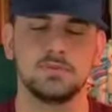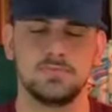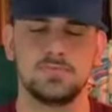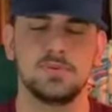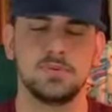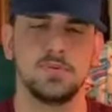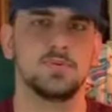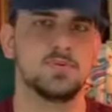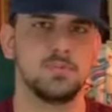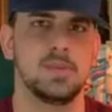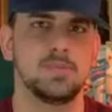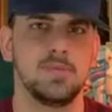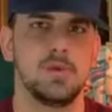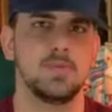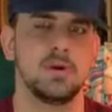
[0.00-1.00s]

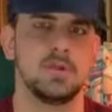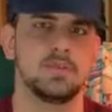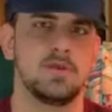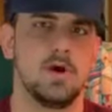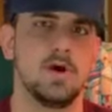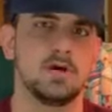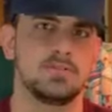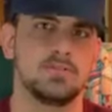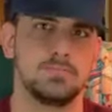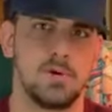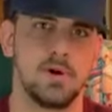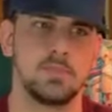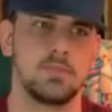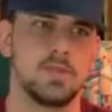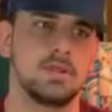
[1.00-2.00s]
People that work in the art
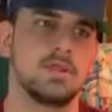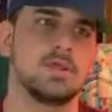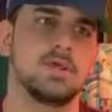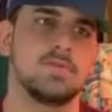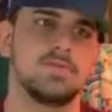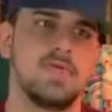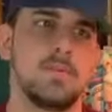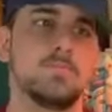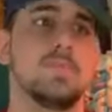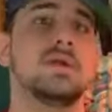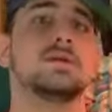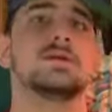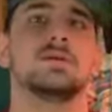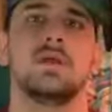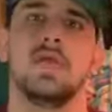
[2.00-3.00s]
department that
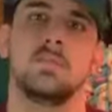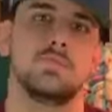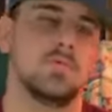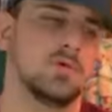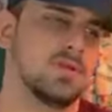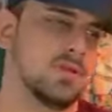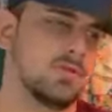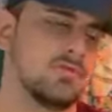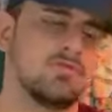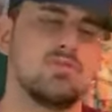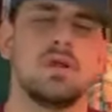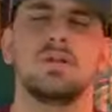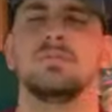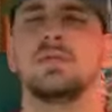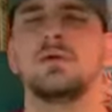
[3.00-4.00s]
make your game look
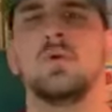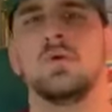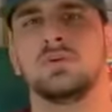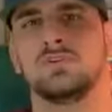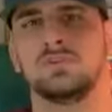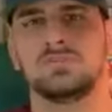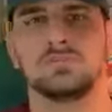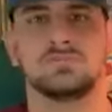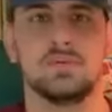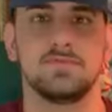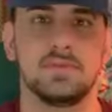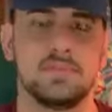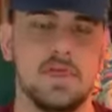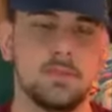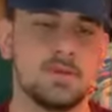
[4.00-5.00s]
incredibly gorgeous and stuff
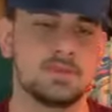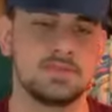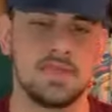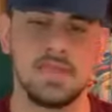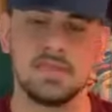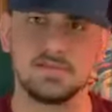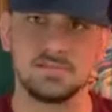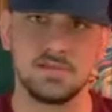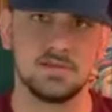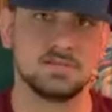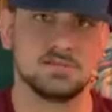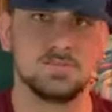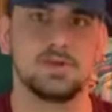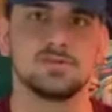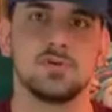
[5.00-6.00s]
like that. But it takes a
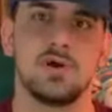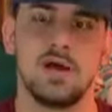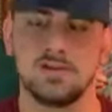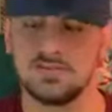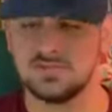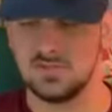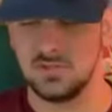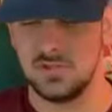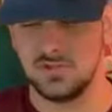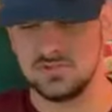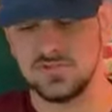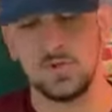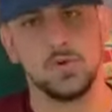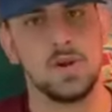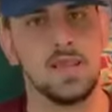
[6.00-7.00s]
special kind of studio
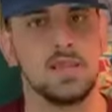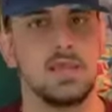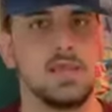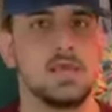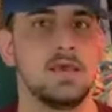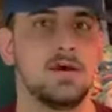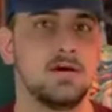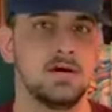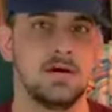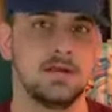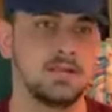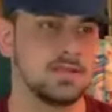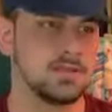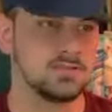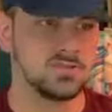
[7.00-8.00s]
to create
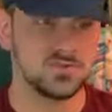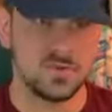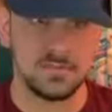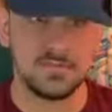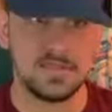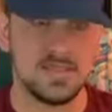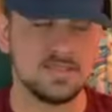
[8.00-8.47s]
an extremely